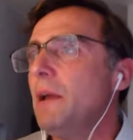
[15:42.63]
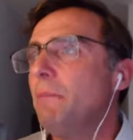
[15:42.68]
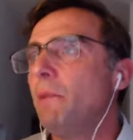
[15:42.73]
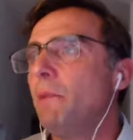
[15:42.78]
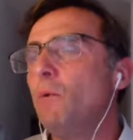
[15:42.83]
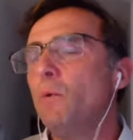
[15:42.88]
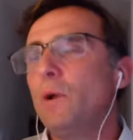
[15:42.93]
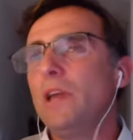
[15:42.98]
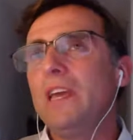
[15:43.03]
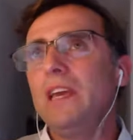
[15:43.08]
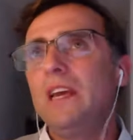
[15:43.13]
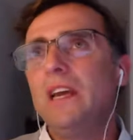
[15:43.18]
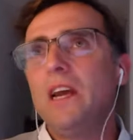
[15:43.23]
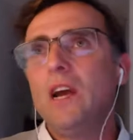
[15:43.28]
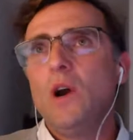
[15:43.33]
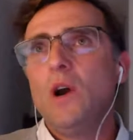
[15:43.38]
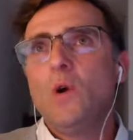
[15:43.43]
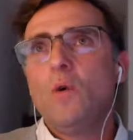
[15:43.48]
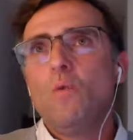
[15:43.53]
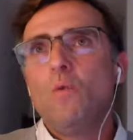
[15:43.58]
but
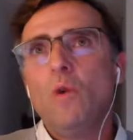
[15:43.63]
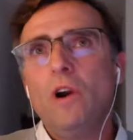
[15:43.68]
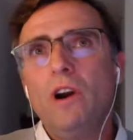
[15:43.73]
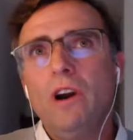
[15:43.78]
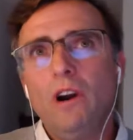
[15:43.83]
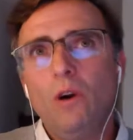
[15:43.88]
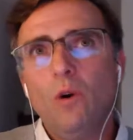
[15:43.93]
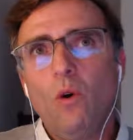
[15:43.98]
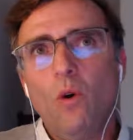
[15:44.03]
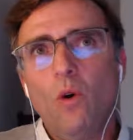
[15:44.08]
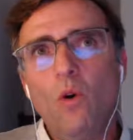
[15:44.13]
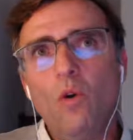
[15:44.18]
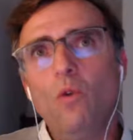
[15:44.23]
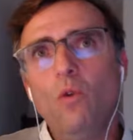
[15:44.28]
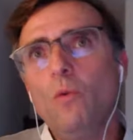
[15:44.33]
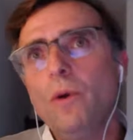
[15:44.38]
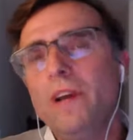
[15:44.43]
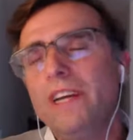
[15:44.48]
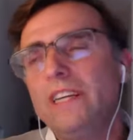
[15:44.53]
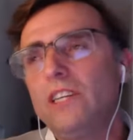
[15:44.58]
we're
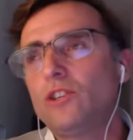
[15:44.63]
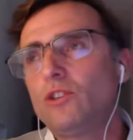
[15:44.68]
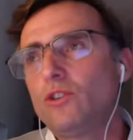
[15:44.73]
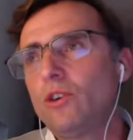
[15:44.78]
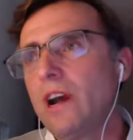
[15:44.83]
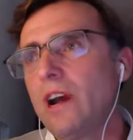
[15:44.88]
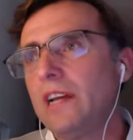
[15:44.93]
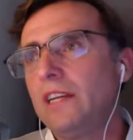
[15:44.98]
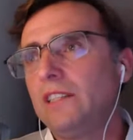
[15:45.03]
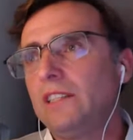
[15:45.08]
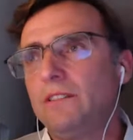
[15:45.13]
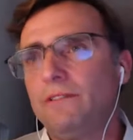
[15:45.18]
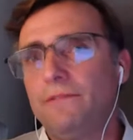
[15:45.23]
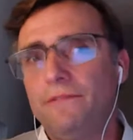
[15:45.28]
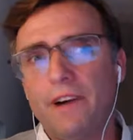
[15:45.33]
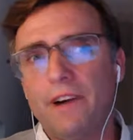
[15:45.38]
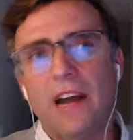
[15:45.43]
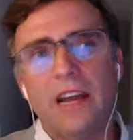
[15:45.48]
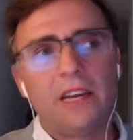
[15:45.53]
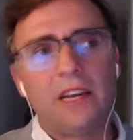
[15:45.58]
always trying to
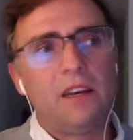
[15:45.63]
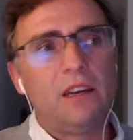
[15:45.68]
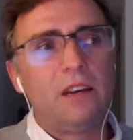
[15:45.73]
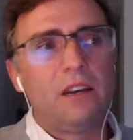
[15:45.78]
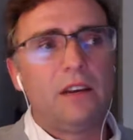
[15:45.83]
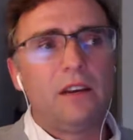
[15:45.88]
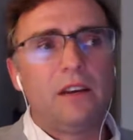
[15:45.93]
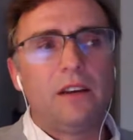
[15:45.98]
find